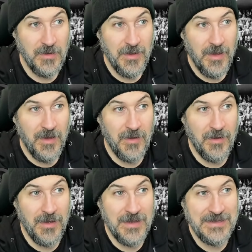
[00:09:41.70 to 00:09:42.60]

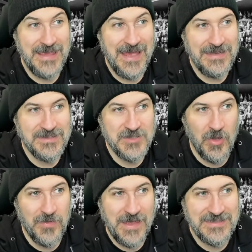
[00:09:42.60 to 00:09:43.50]
And again, it's
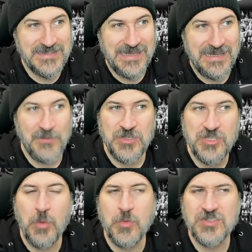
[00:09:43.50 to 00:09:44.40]
got that slit in,
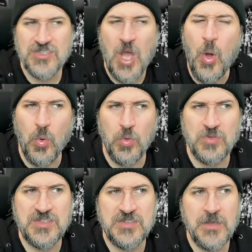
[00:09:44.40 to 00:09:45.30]
which I was
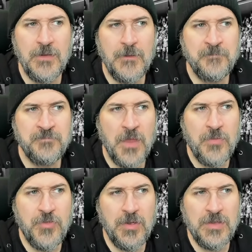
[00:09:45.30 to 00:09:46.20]
told
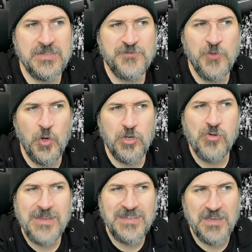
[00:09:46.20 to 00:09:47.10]
that is for
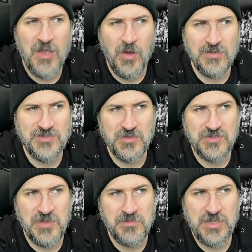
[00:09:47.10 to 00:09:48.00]
credit cards or
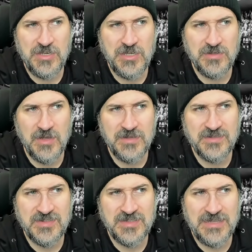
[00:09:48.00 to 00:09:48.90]
something. You can, like,
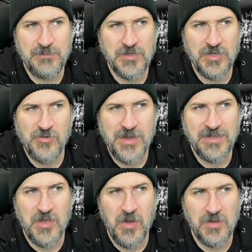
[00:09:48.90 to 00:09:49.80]
slip your
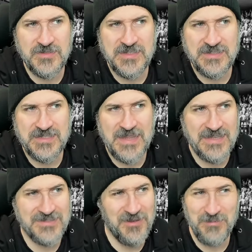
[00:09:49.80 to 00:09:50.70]
credit cards into
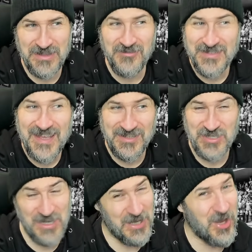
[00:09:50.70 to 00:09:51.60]
there. So, I mean, there is
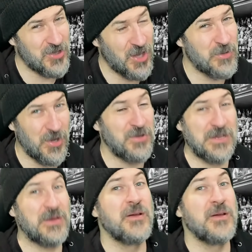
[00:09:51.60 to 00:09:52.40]
actually a lot going on here.